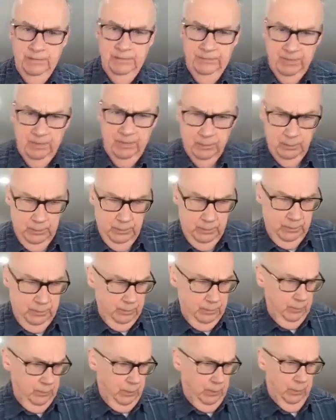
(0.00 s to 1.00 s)
So
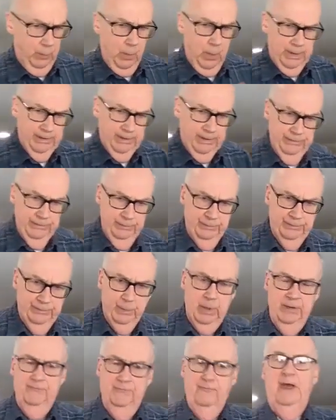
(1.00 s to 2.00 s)
what we want to do is we
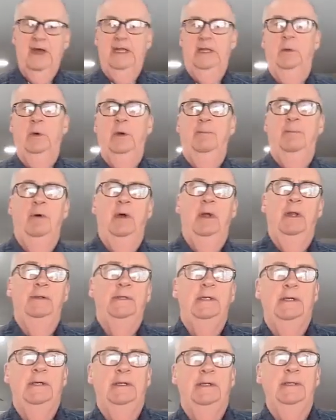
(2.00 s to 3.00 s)
want to follow up
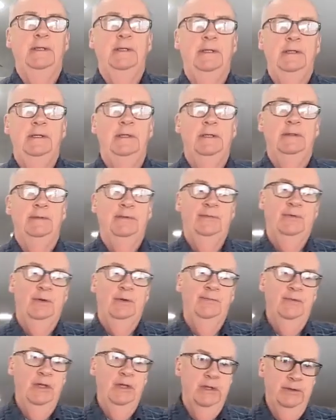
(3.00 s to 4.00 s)
on sort
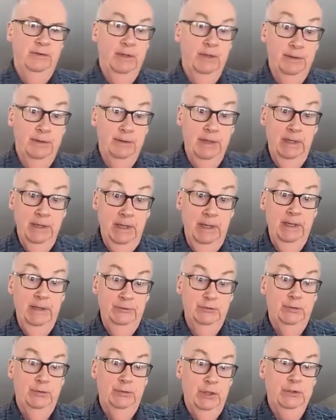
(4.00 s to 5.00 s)
of the
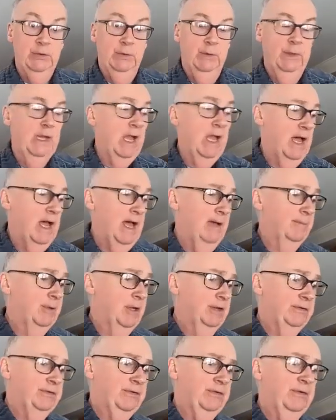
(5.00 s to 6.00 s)
introductory
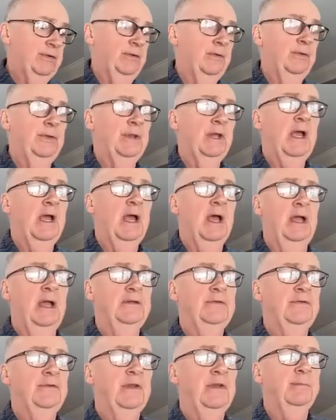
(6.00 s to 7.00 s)
comments to the
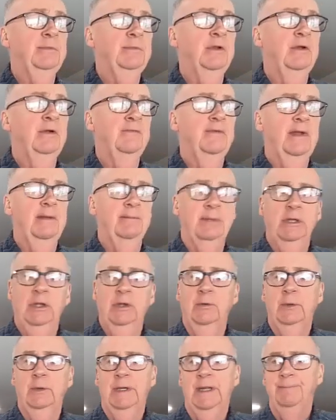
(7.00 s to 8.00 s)
concept of
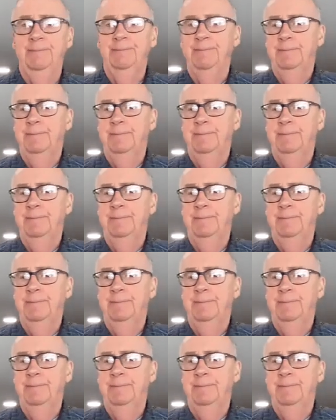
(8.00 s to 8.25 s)
ambiguity.